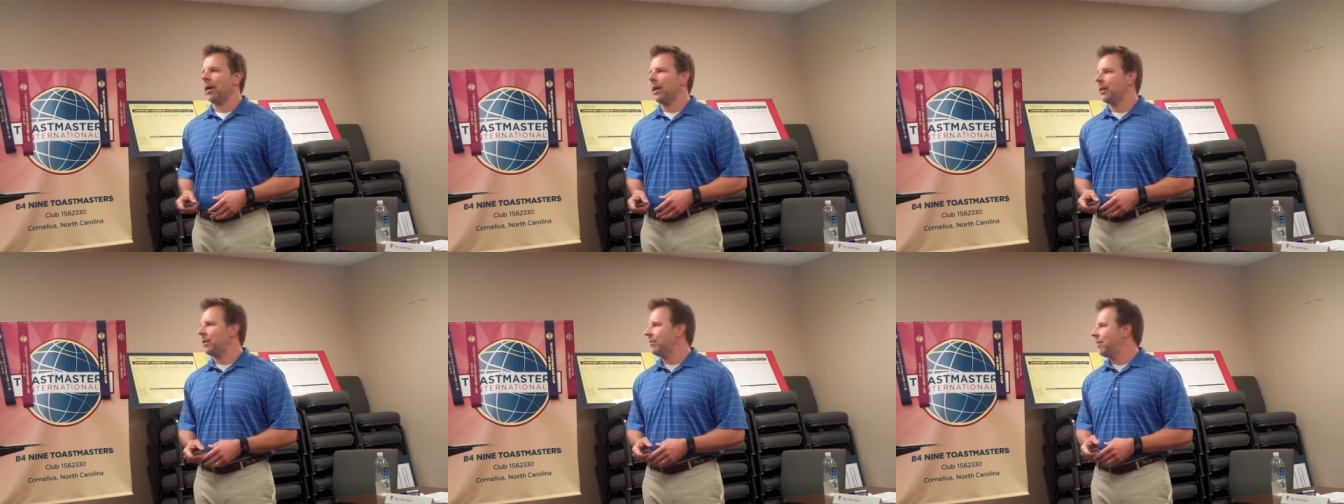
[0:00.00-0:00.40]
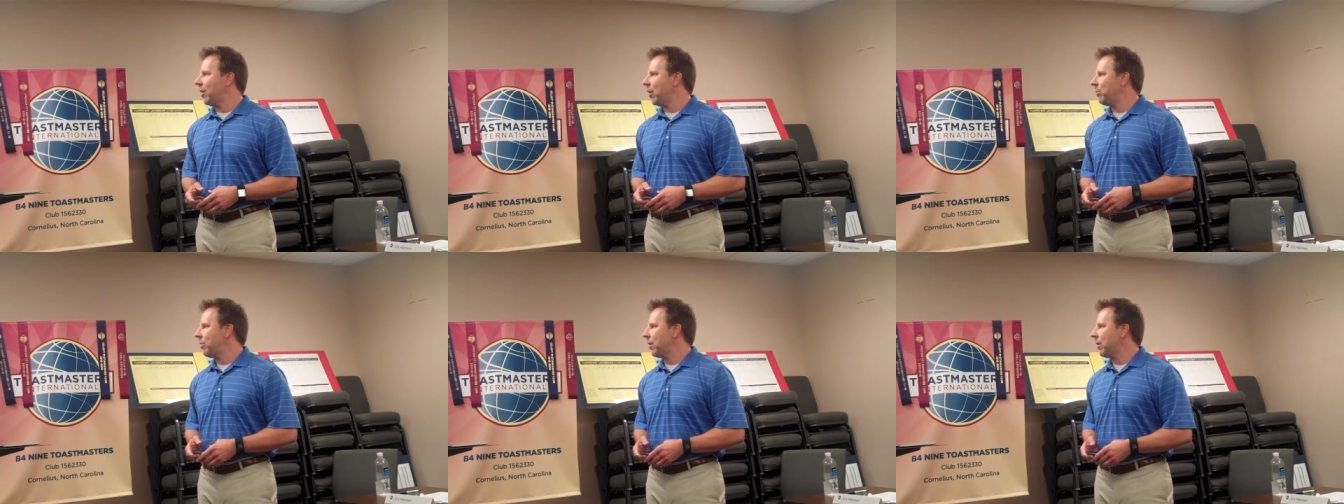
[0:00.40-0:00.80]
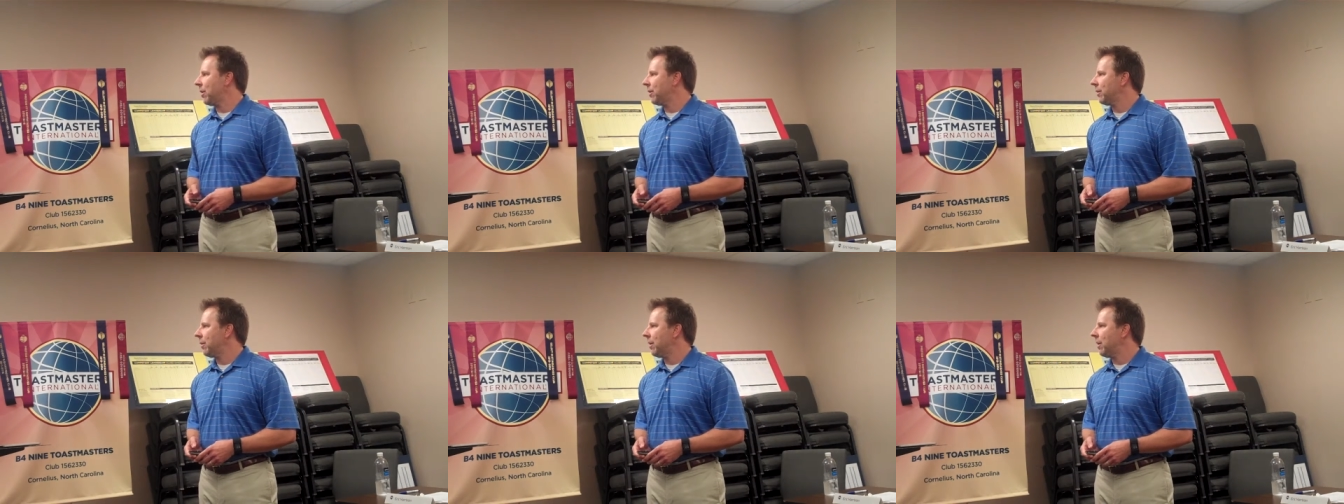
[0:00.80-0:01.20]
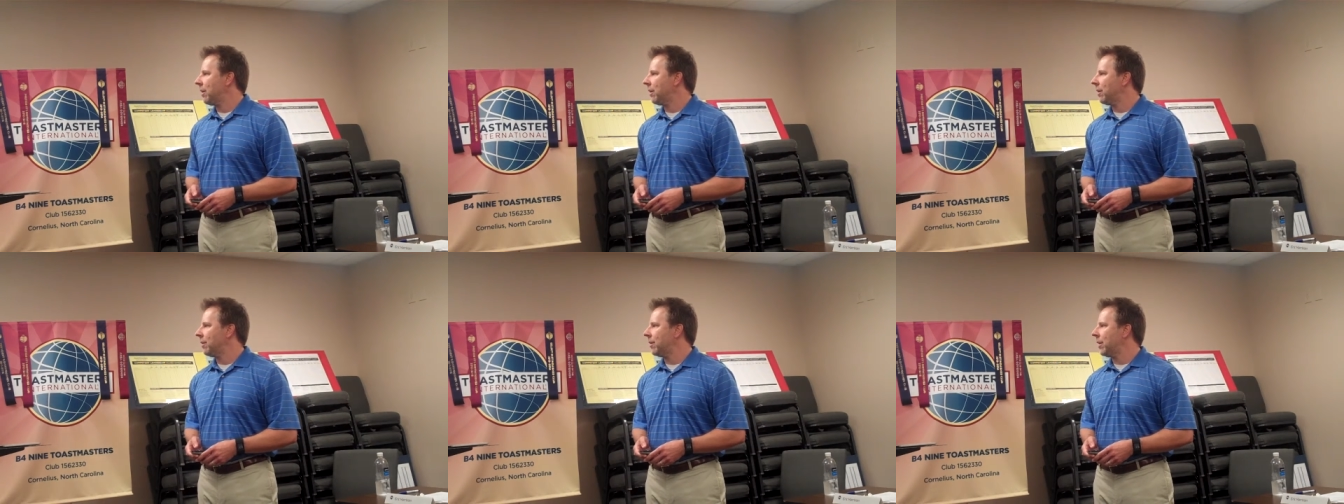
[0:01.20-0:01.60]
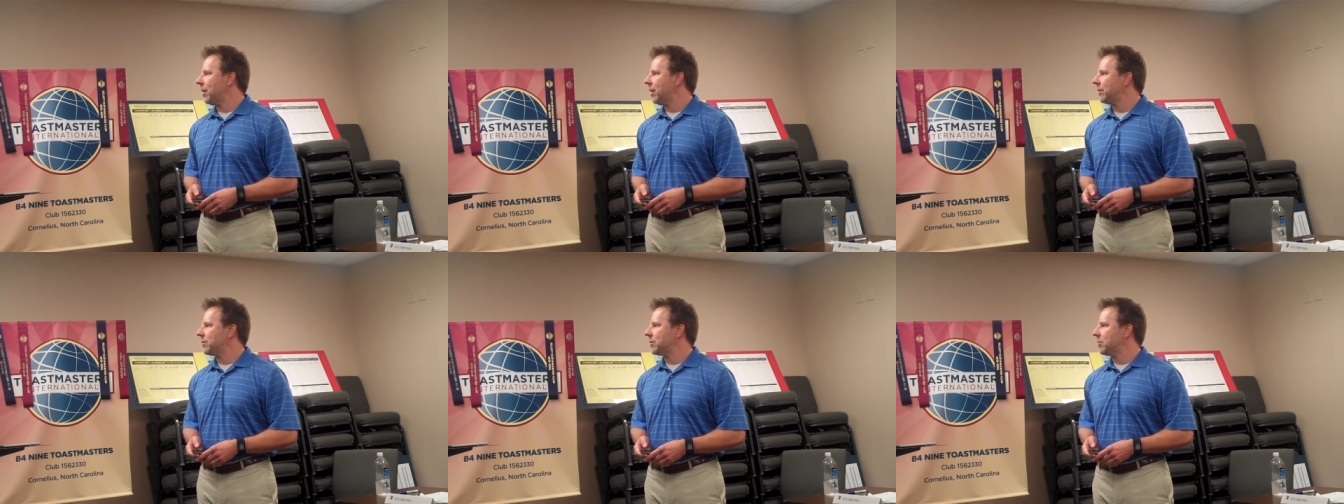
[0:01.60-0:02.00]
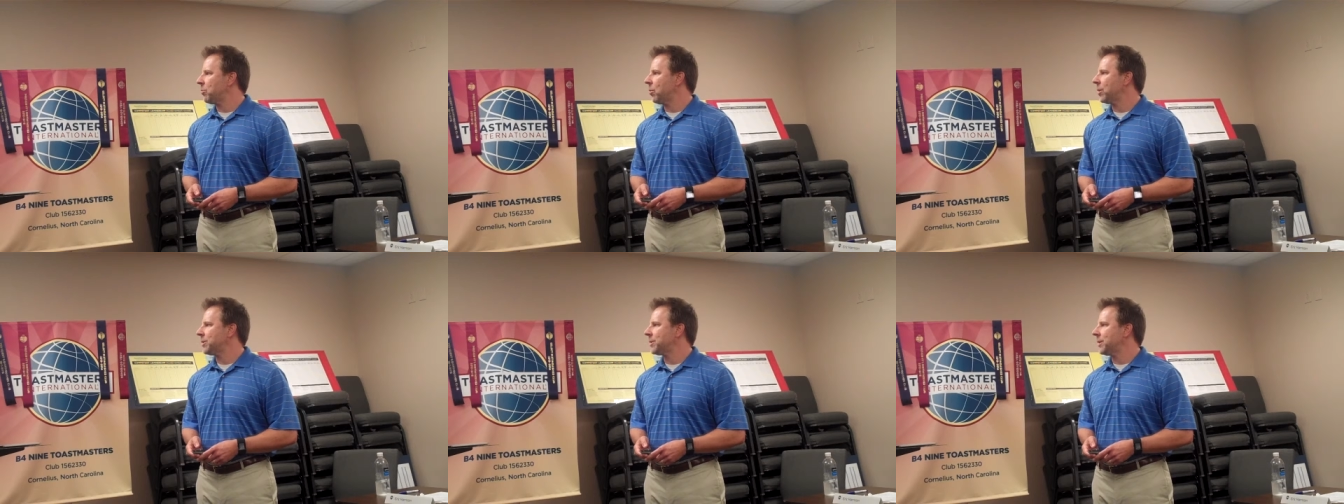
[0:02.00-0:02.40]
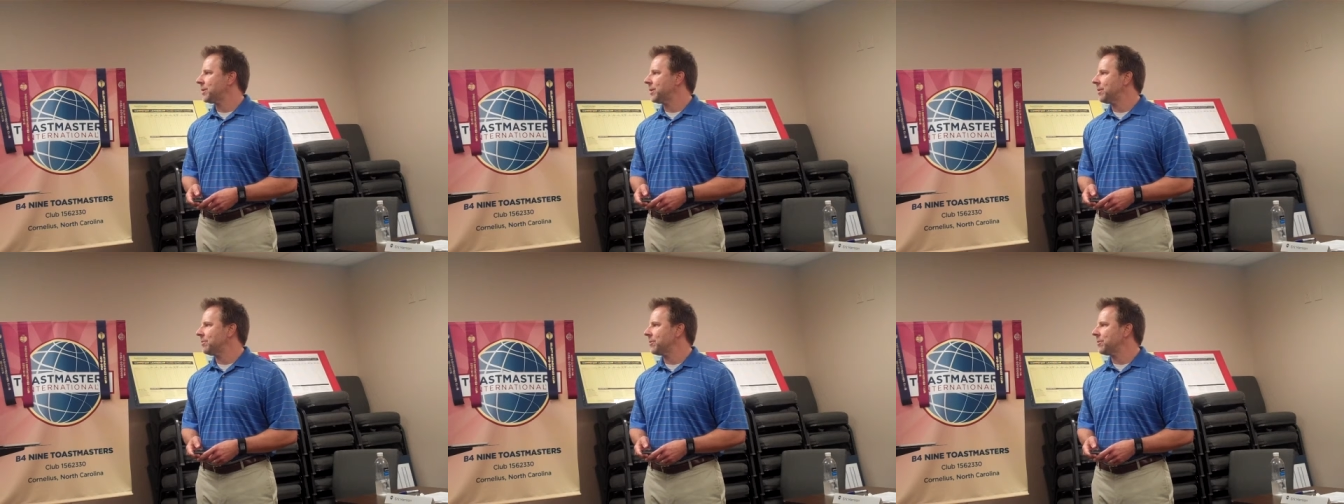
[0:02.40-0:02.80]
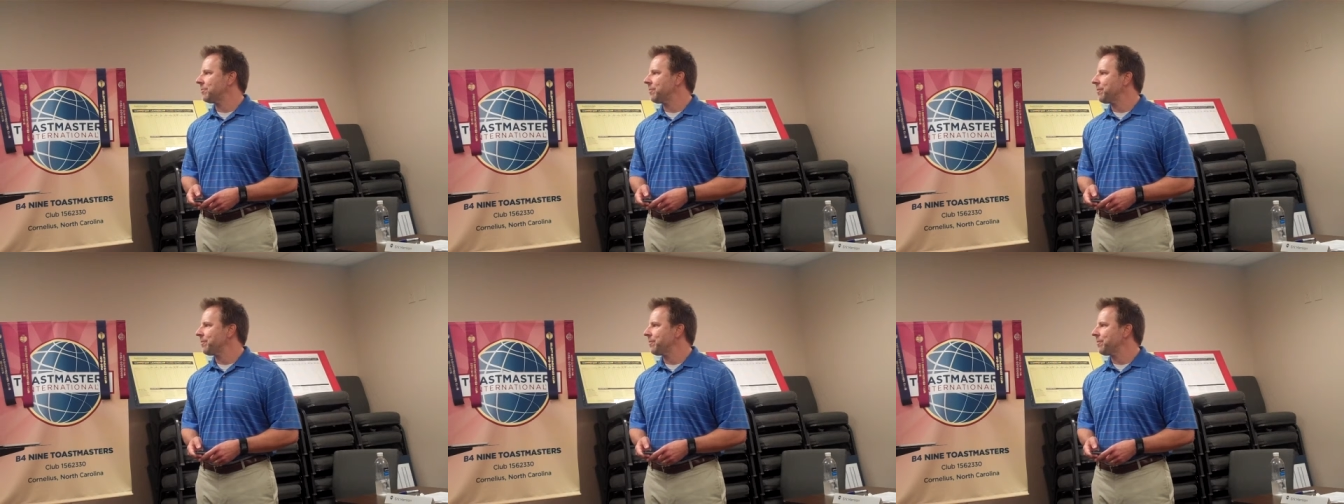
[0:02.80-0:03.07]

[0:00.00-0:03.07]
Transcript: and develop our support systems.